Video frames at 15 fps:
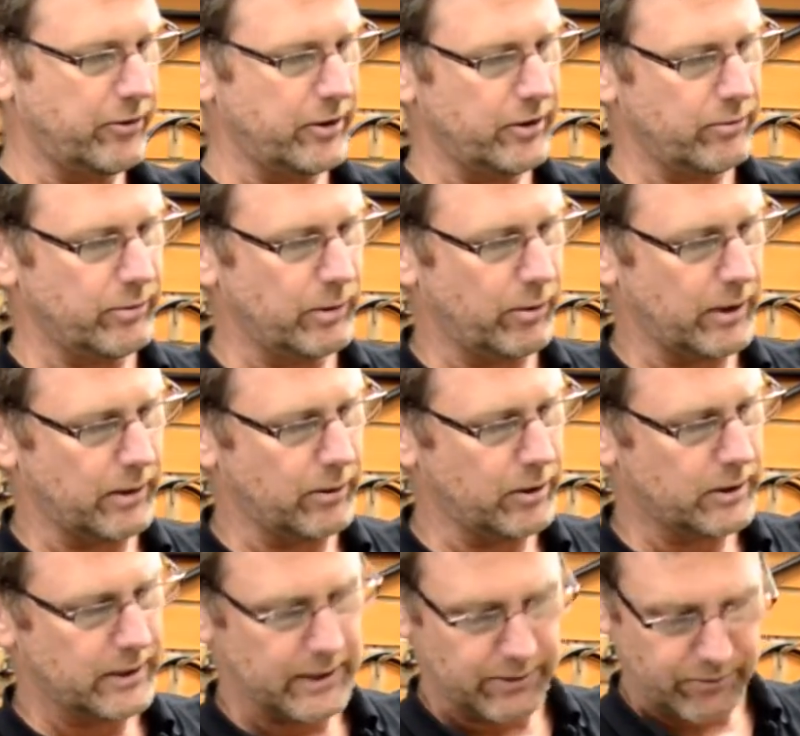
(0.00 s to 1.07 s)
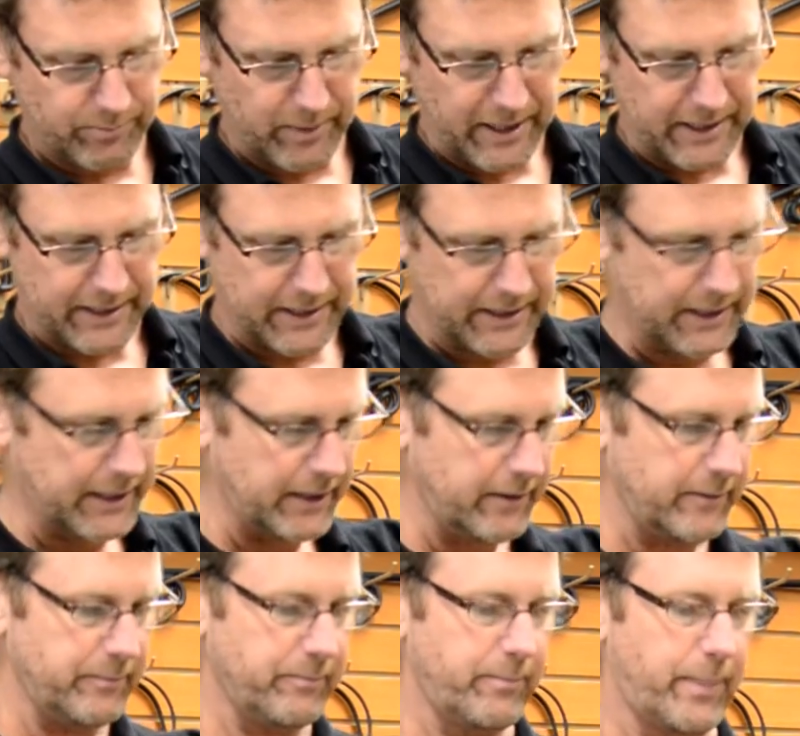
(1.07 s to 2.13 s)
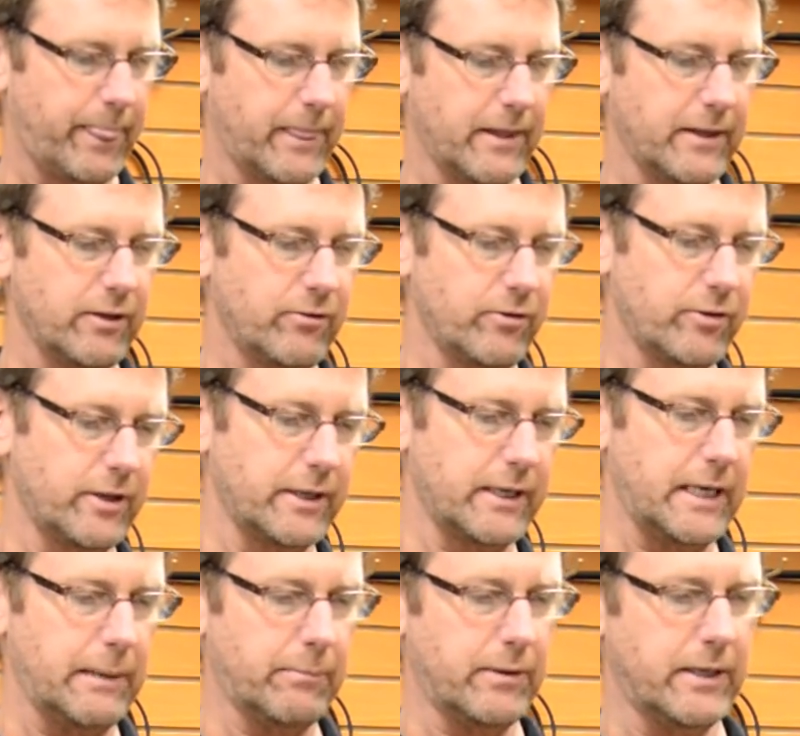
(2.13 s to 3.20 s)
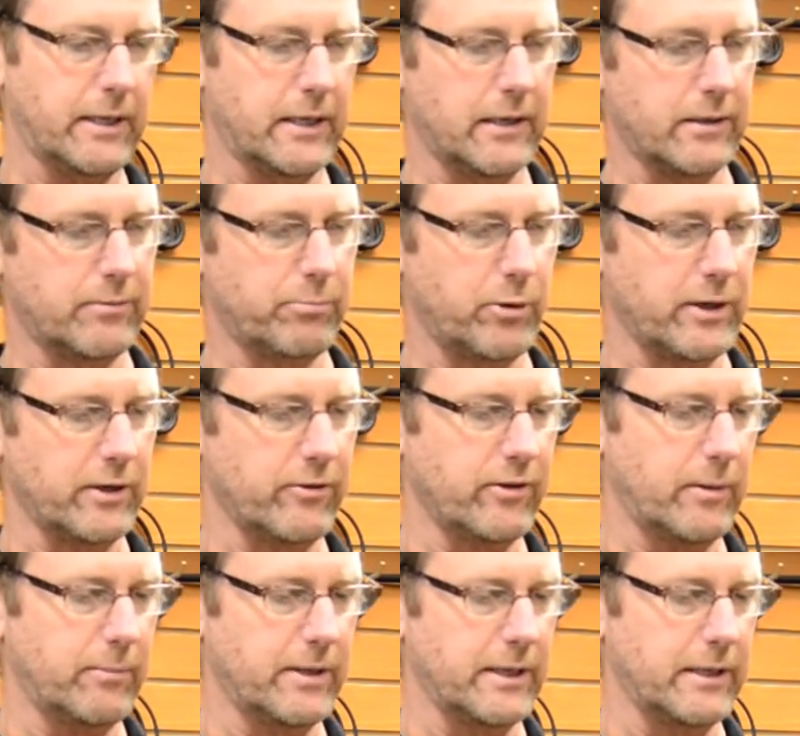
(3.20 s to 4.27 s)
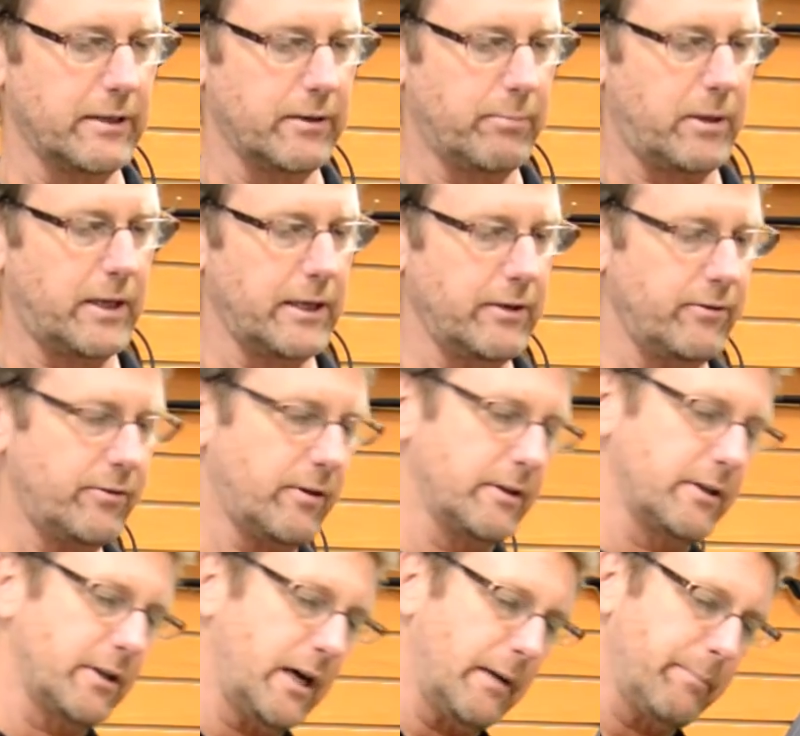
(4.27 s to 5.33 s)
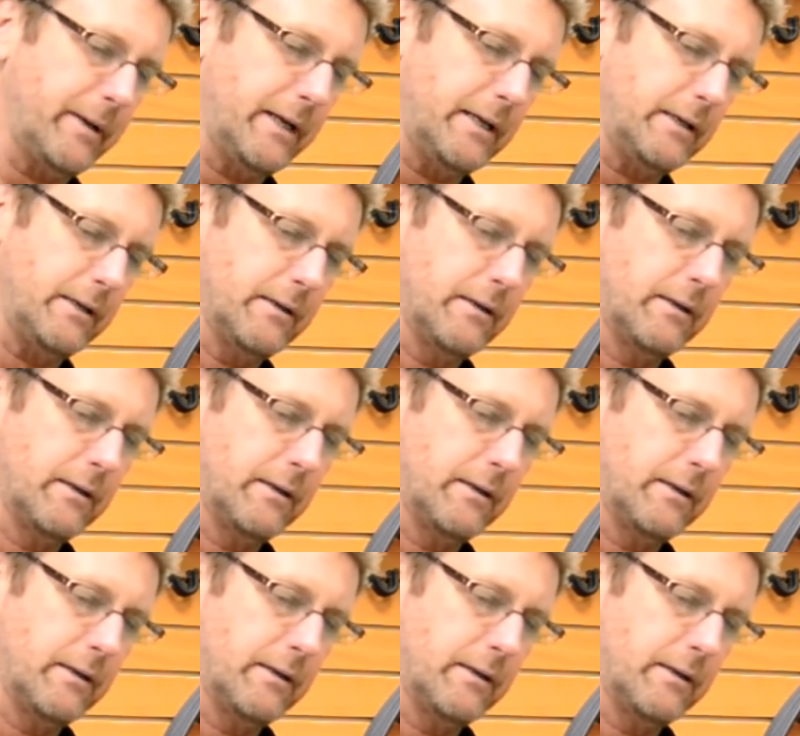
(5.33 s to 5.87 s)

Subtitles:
is, we want to hook this back in there, and this is going to keep the spring assembly into place on the top end.